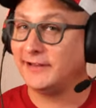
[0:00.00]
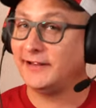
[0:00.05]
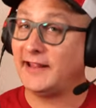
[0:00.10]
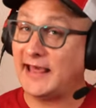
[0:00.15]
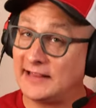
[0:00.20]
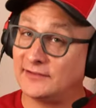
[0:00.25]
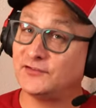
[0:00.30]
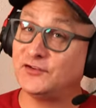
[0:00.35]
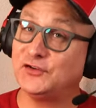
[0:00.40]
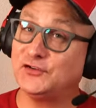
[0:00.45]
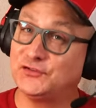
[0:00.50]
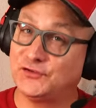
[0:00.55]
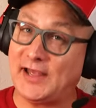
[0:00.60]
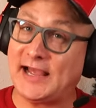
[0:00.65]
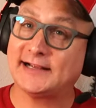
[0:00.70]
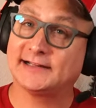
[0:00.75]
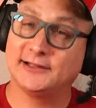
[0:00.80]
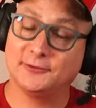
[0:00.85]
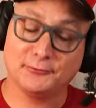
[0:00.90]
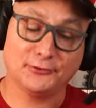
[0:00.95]
That's
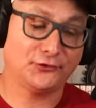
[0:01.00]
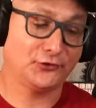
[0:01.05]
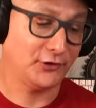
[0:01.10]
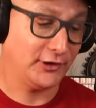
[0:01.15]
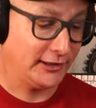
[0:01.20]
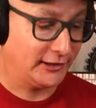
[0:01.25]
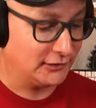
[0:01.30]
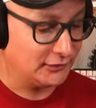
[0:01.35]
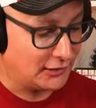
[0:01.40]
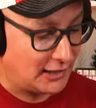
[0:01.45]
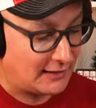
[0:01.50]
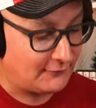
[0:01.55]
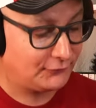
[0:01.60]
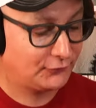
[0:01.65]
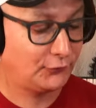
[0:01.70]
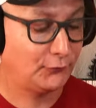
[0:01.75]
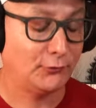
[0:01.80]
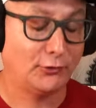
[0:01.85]
exactly what you're hearing. Obviously,